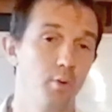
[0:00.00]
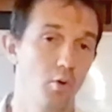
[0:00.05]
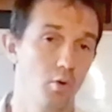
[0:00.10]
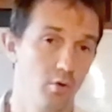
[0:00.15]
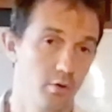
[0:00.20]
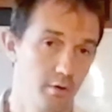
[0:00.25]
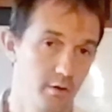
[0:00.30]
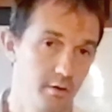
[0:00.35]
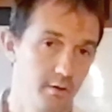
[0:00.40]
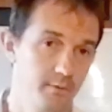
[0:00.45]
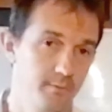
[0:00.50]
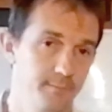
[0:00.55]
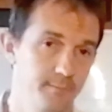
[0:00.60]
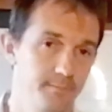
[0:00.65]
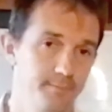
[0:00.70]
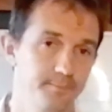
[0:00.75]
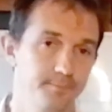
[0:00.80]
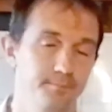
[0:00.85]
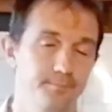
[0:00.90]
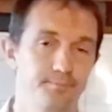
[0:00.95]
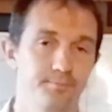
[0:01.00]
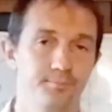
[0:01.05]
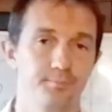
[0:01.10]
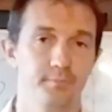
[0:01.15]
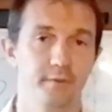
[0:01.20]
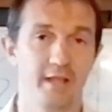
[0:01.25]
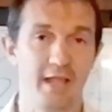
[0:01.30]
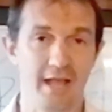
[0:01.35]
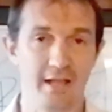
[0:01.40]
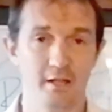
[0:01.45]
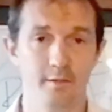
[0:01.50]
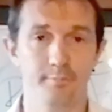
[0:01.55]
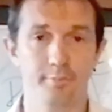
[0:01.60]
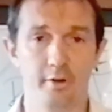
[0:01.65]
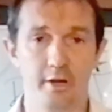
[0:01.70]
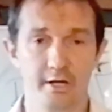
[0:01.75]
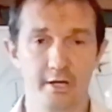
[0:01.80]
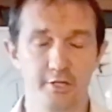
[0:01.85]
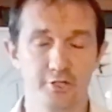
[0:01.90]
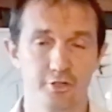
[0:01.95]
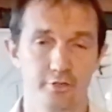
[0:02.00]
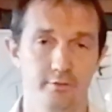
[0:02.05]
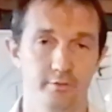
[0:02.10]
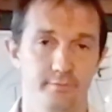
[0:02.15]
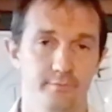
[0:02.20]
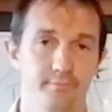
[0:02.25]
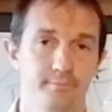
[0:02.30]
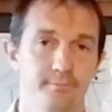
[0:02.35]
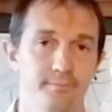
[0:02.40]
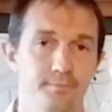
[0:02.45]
rapport, calibration,